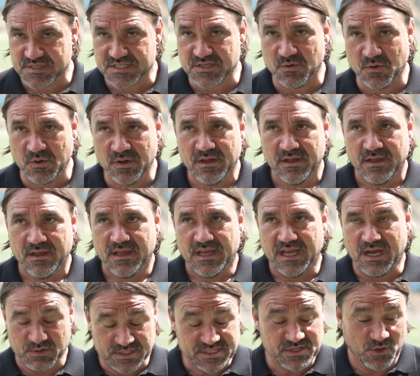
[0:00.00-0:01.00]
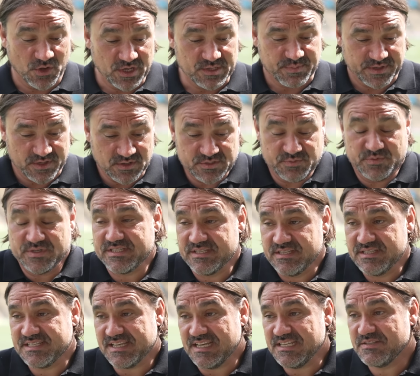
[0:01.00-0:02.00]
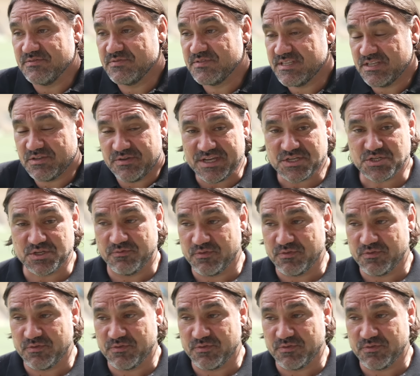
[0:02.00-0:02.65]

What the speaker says: So I was annoyed because it was a decisive situation.